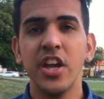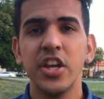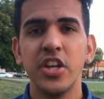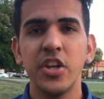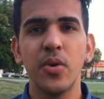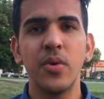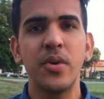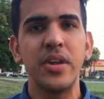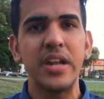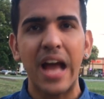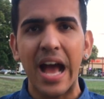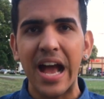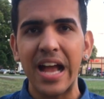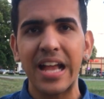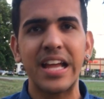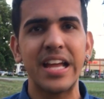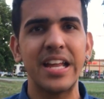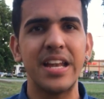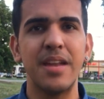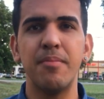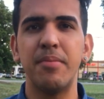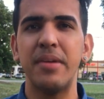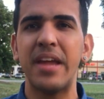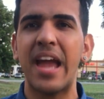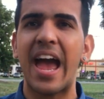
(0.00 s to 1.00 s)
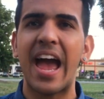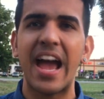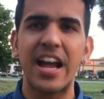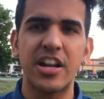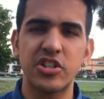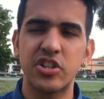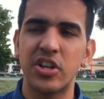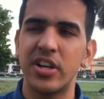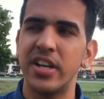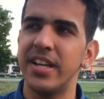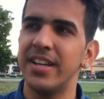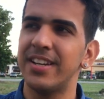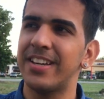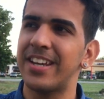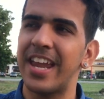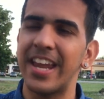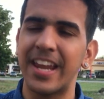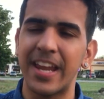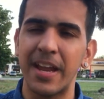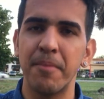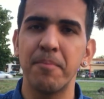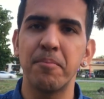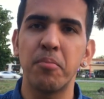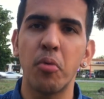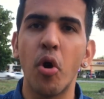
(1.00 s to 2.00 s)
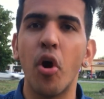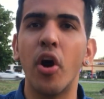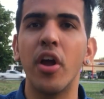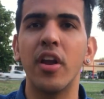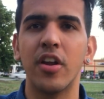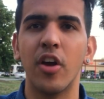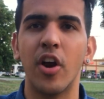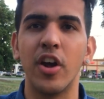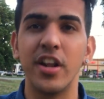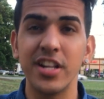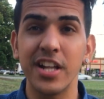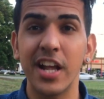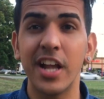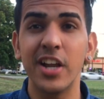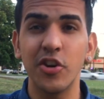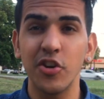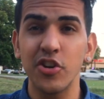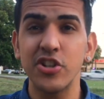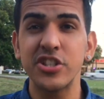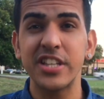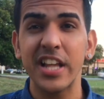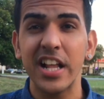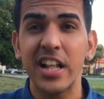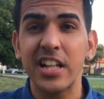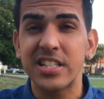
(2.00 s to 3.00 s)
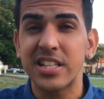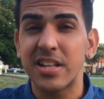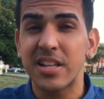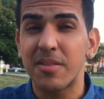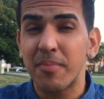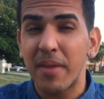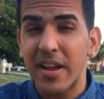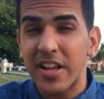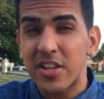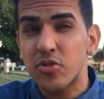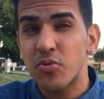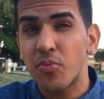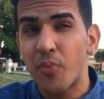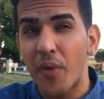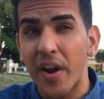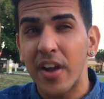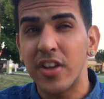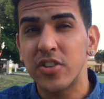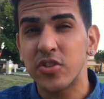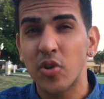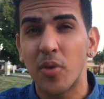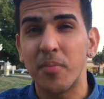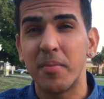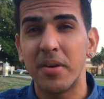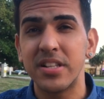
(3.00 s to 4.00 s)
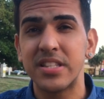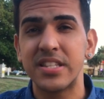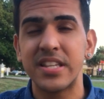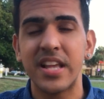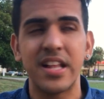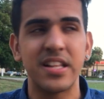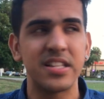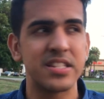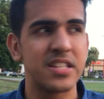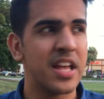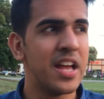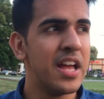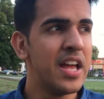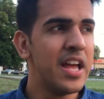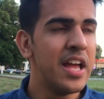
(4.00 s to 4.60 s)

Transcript: you're not gonna be actually kicking butt in your sales. It makes so much sense.